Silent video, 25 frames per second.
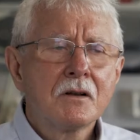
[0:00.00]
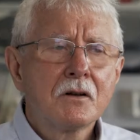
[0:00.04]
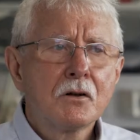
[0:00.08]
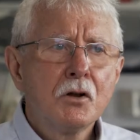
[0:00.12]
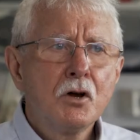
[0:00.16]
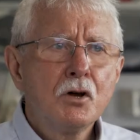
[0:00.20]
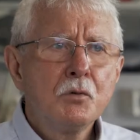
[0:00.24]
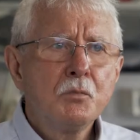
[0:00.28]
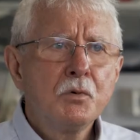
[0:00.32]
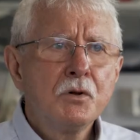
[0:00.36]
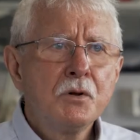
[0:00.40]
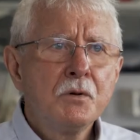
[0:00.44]

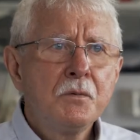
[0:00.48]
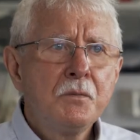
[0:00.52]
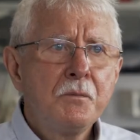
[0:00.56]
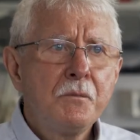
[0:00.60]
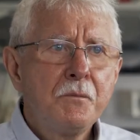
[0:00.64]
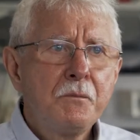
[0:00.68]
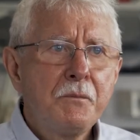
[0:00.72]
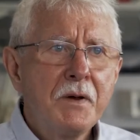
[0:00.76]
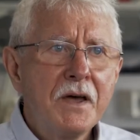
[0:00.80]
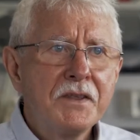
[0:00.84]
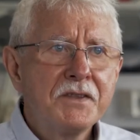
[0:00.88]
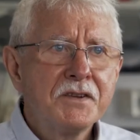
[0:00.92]
Global
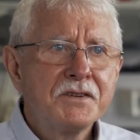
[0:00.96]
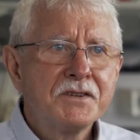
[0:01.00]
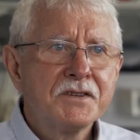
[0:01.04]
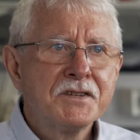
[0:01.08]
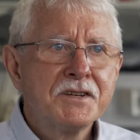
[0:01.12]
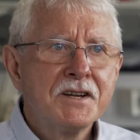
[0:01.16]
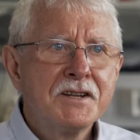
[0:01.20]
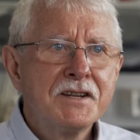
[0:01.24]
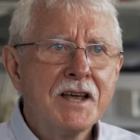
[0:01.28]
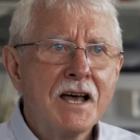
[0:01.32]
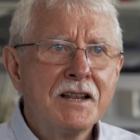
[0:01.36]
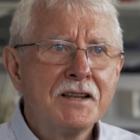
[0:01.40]
Pathogen
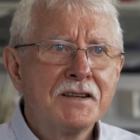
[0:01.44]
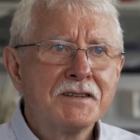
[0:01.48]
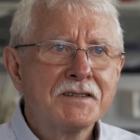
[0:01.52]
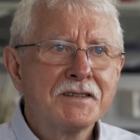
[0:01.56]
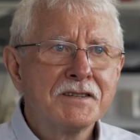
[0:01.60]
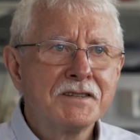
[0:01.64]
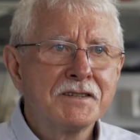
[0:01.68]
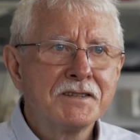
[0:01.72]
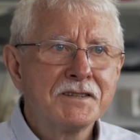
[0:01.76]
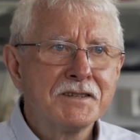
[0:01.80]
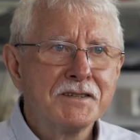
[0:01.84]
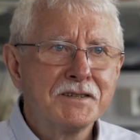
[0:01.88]

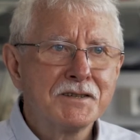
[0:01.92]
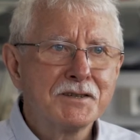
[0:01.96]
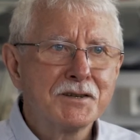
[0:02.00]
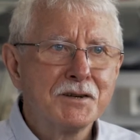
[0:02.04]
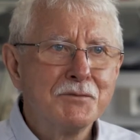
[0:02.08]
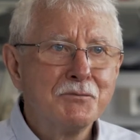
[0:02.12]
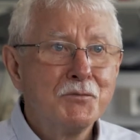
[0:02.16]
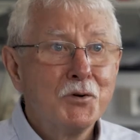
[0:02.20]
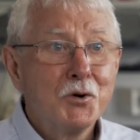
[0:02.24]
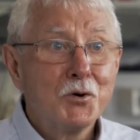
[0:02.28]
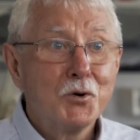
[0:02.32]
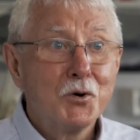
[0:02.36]
Analysis
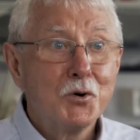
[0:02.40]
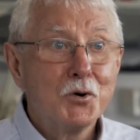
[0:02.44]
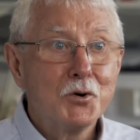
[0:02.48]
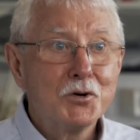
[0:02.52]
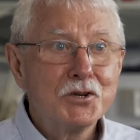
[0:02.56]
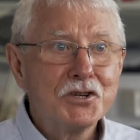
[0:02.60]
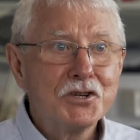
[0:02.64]
System, or